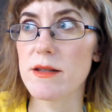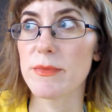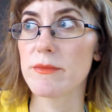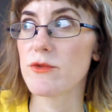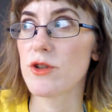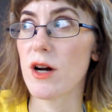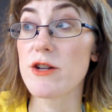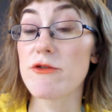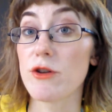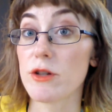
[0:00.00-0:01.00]
is
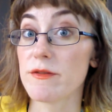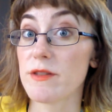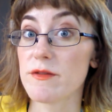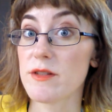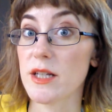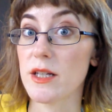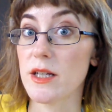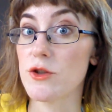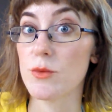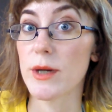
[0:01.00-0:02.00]
under $1.50
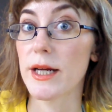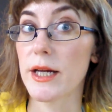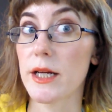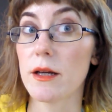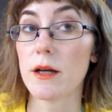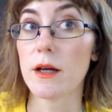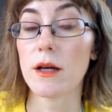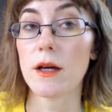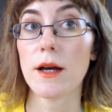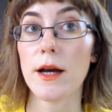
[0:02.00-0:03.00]
each way,
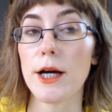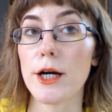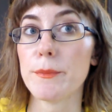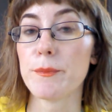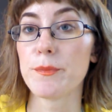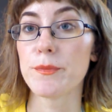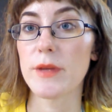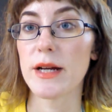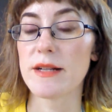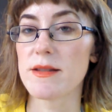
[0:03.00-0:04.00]

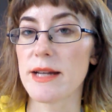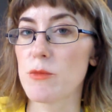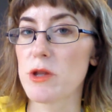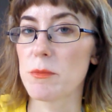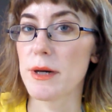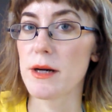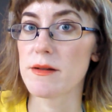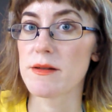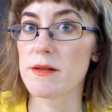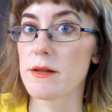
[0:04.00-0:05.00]
and same with the
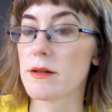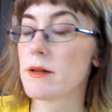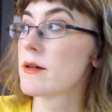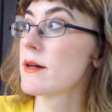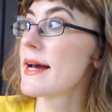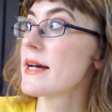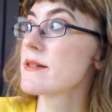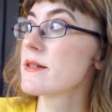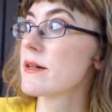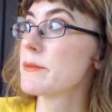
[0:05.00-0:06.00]
bus.
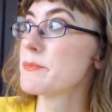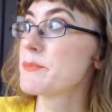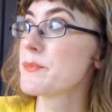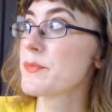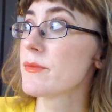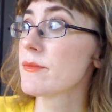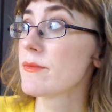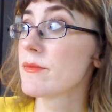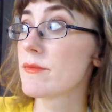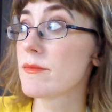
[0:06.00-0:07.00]
And
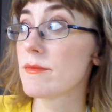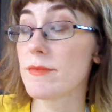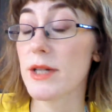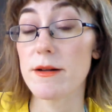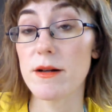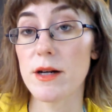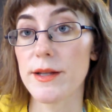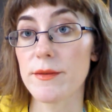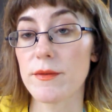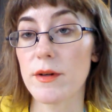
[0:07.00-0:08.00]
yeah,
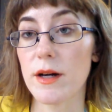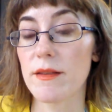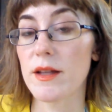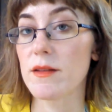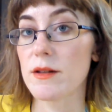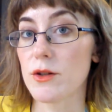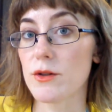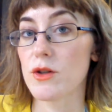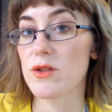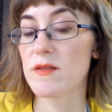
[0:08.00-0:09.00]
I think that
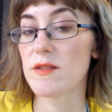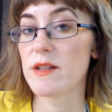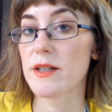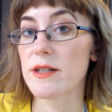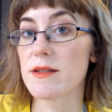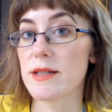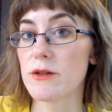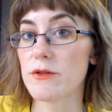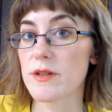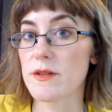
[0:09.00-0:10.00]
cost of living
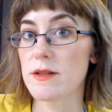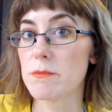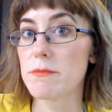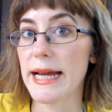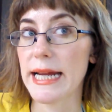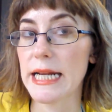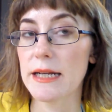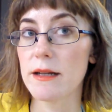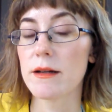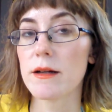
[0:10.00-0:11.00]
itself is the
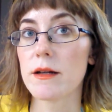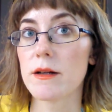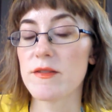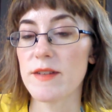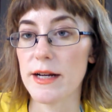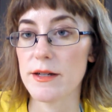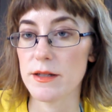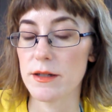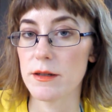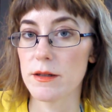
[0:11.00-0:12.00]
main
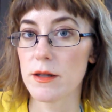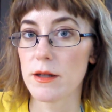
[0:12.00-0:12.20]
factor